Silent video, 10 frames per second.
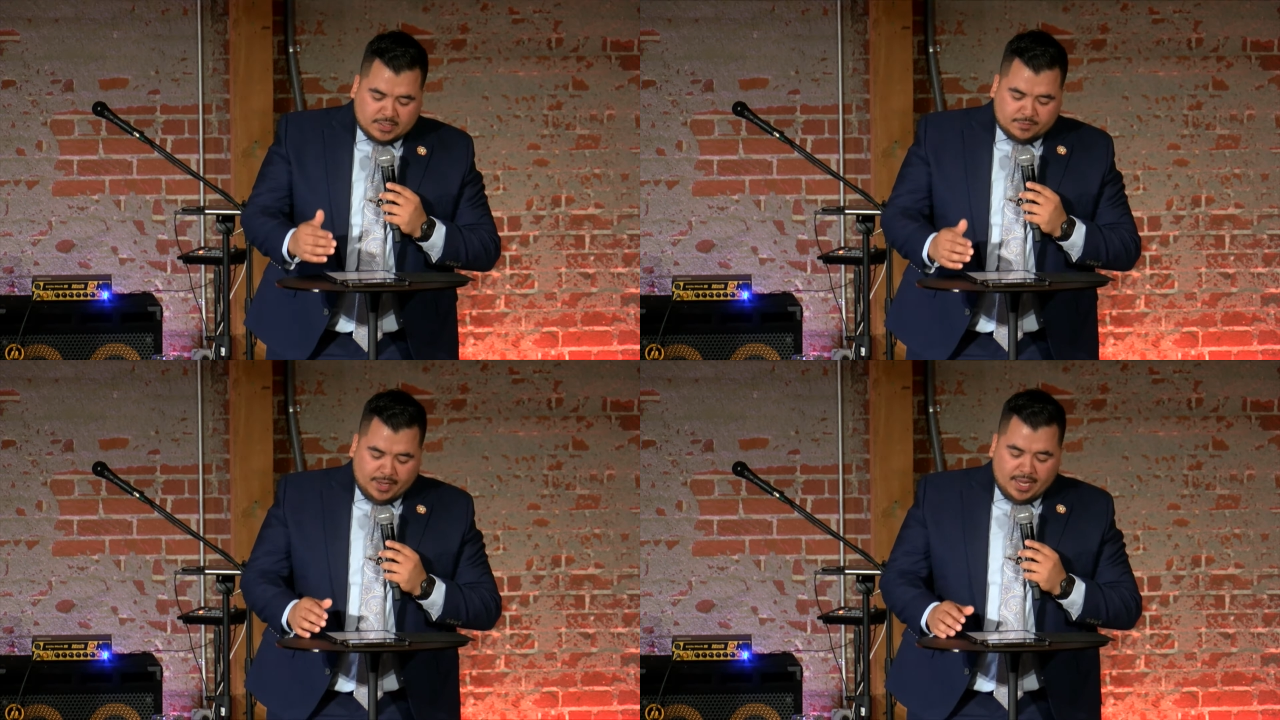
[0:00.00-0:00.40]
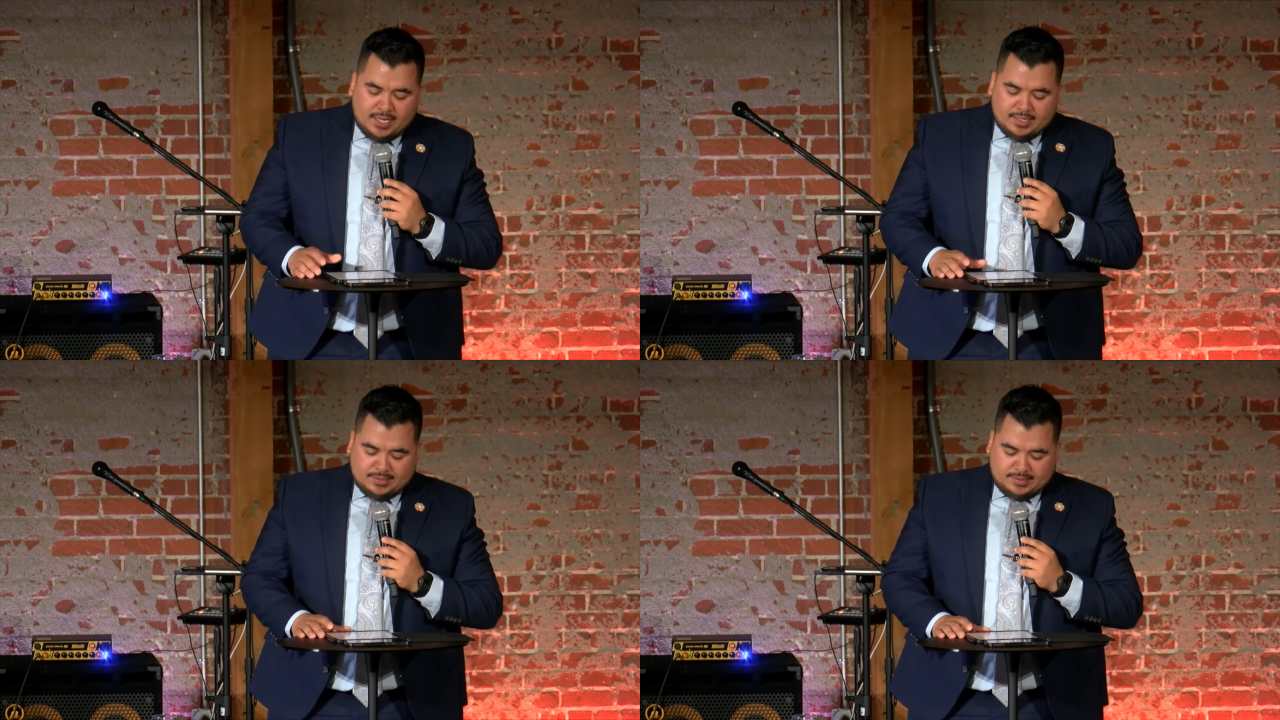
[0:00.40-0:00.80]

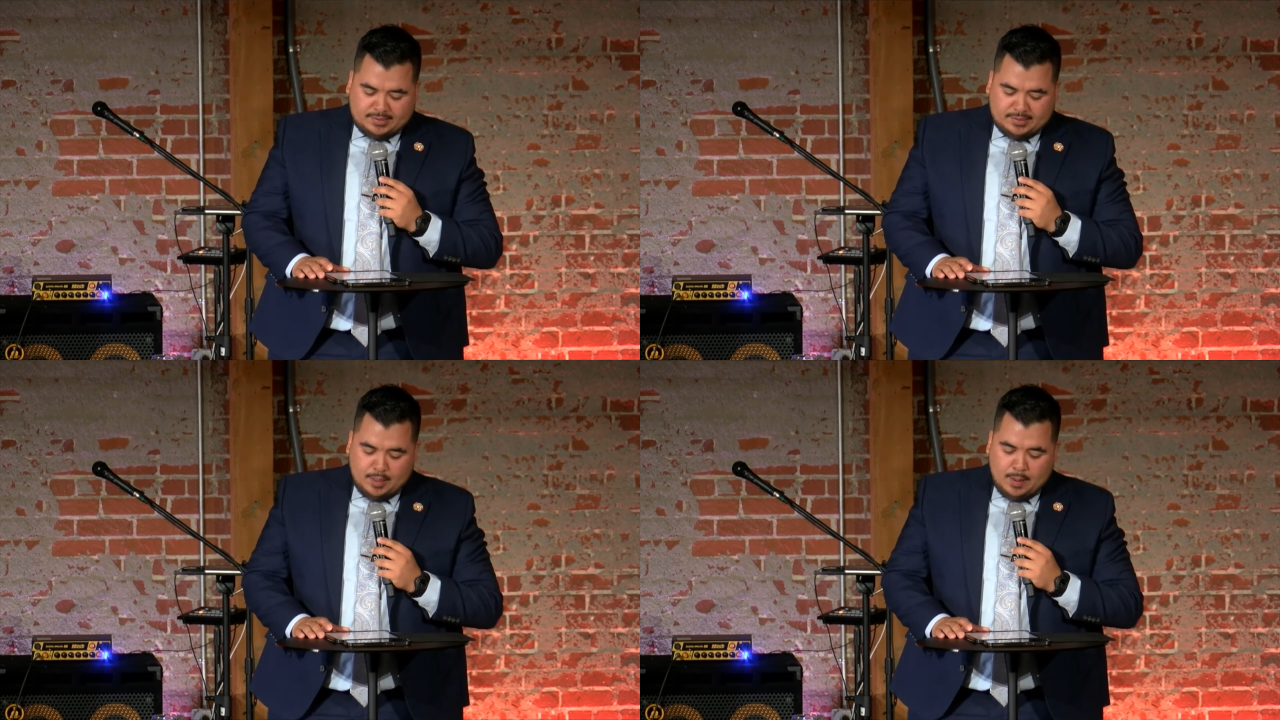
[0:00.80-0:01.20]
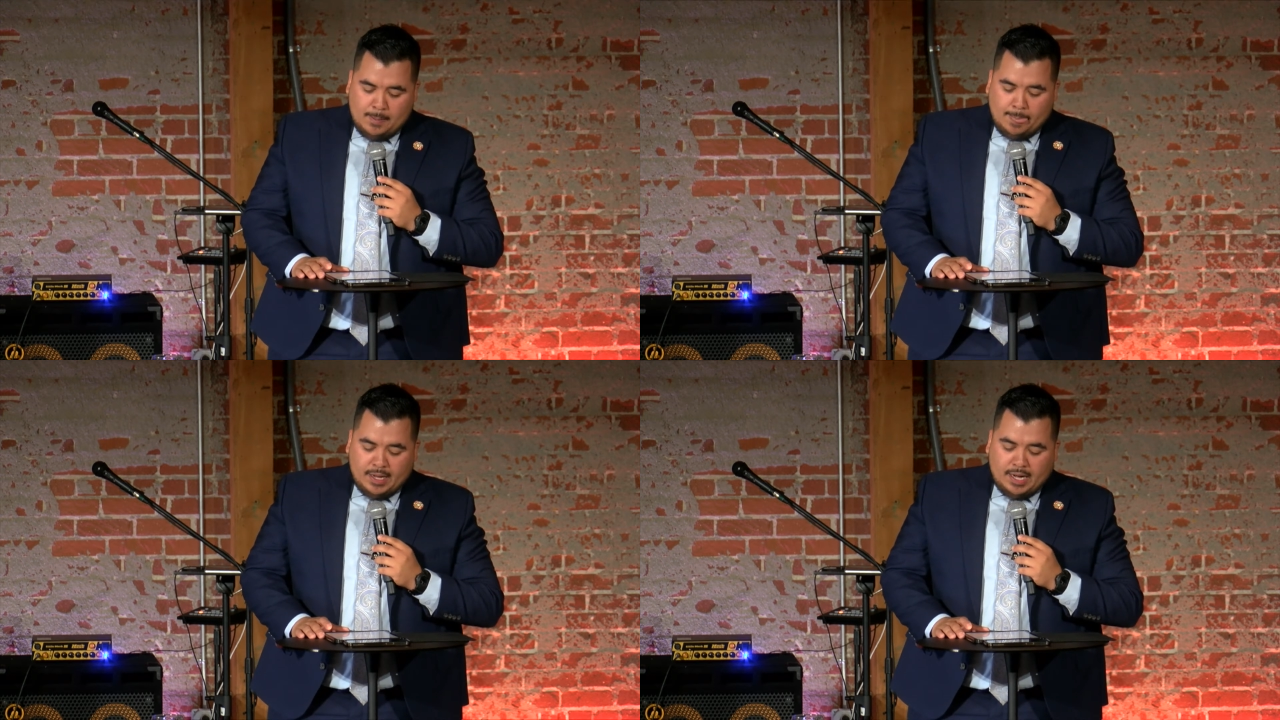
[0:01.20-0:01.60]
face.
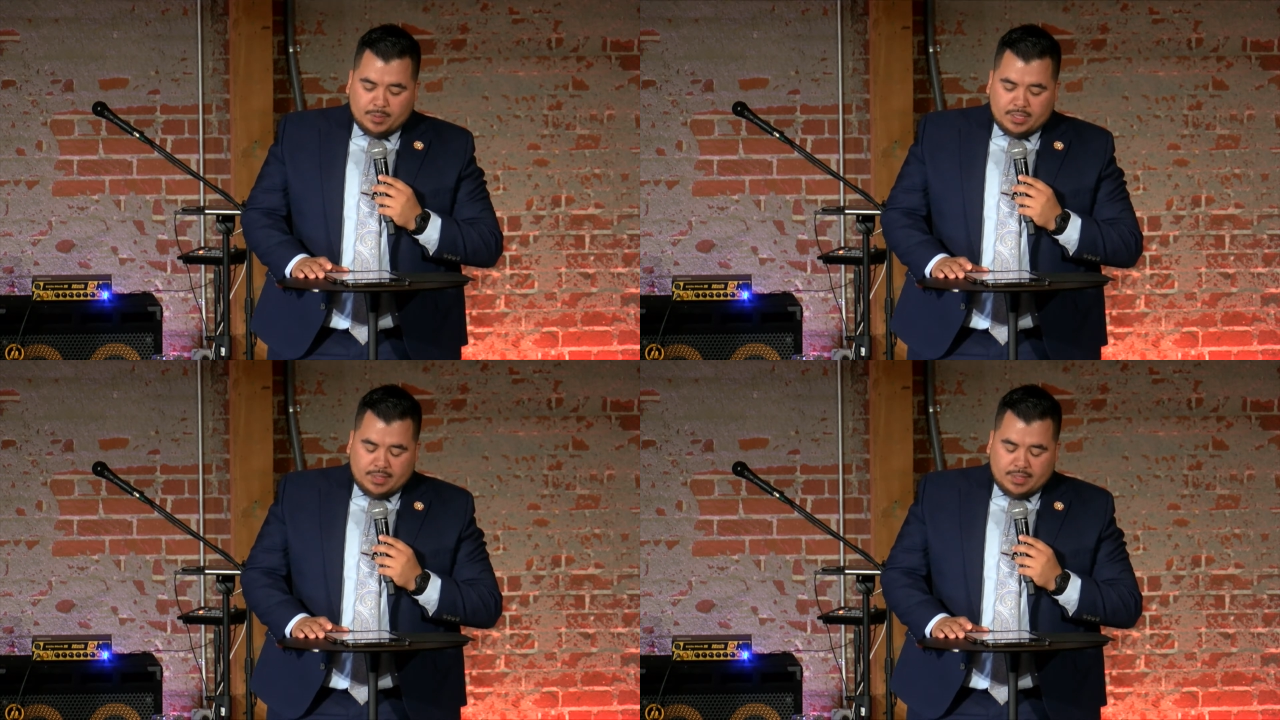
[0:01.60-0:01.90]
And I believe